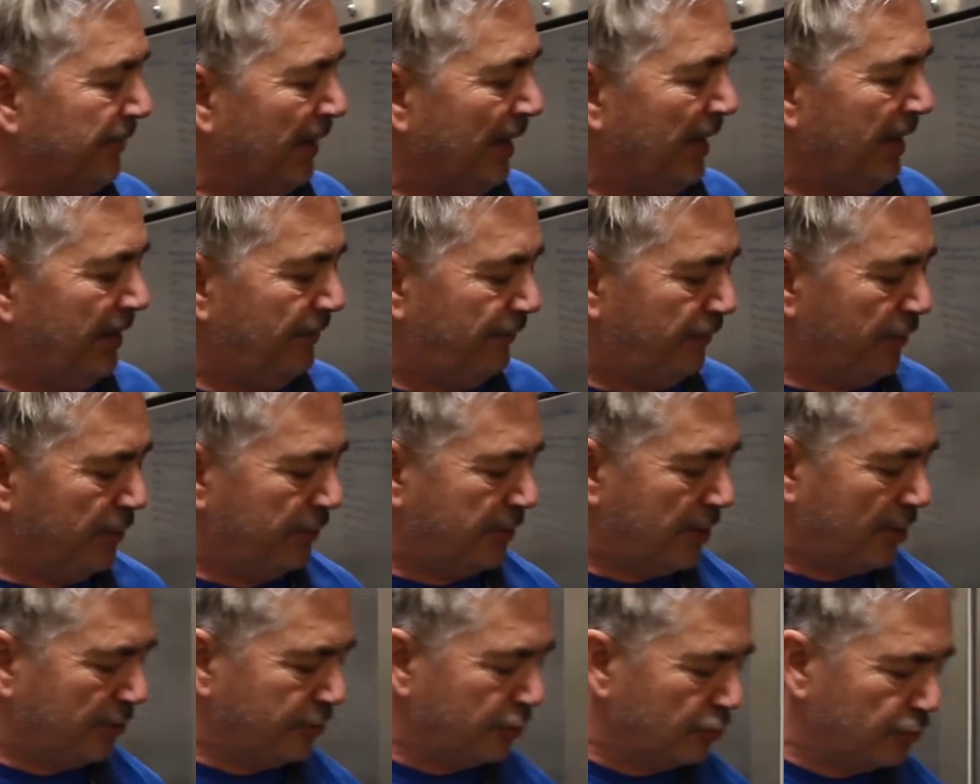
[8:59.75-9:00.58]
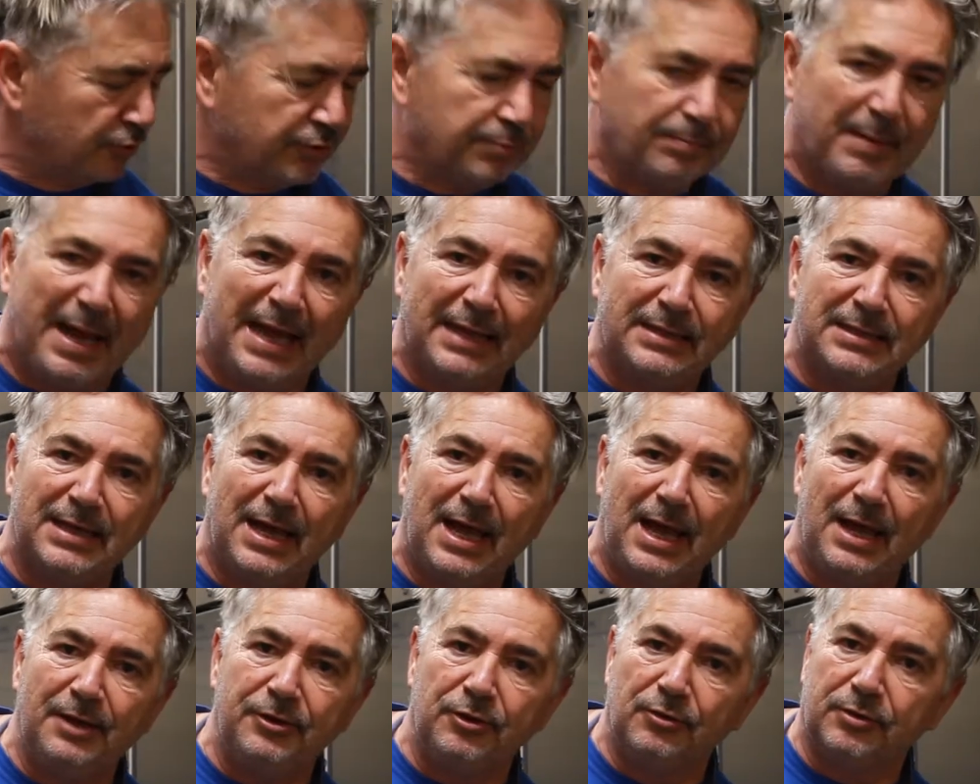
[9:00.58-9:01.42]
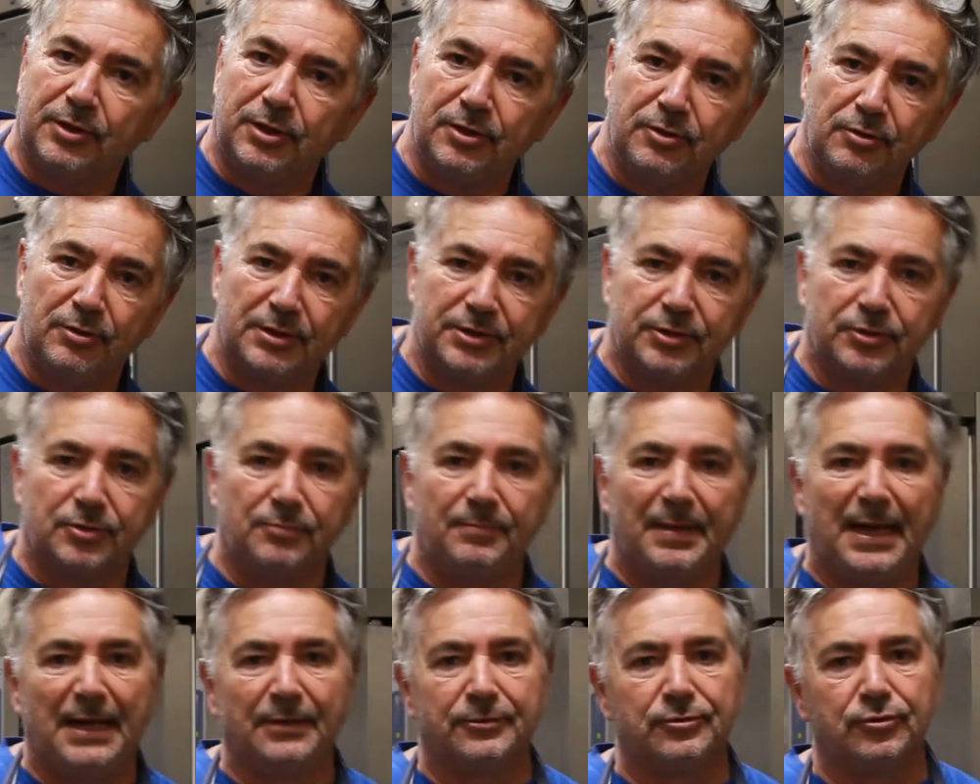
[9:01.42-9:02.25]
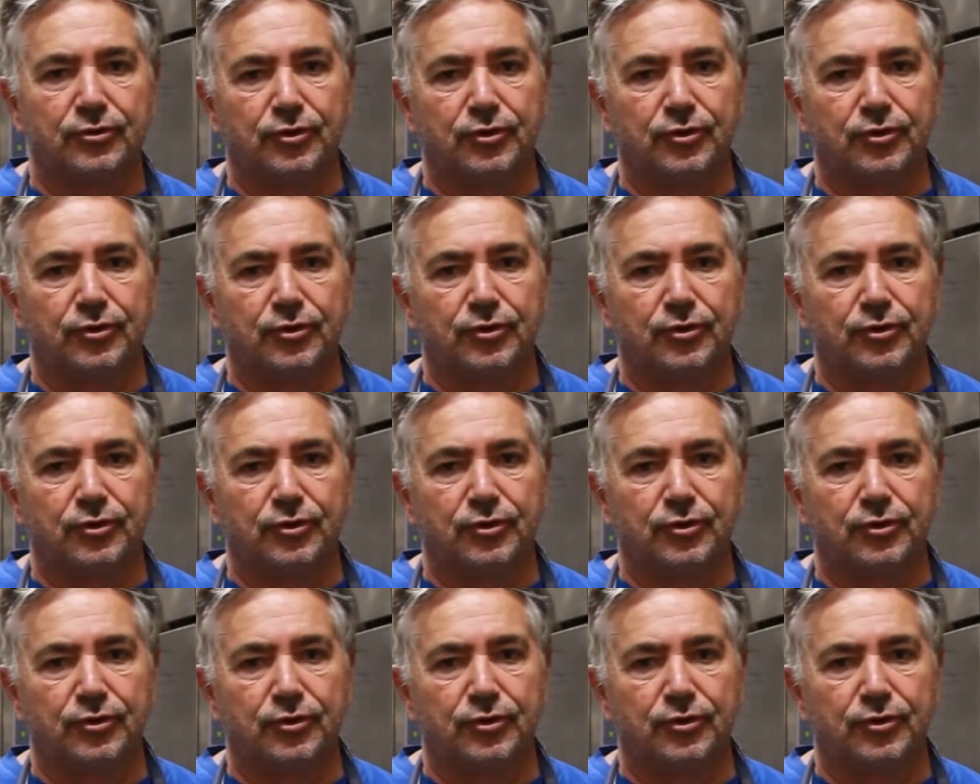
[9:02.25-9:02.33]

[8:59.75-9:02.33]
If you don't use butter, you can use tomato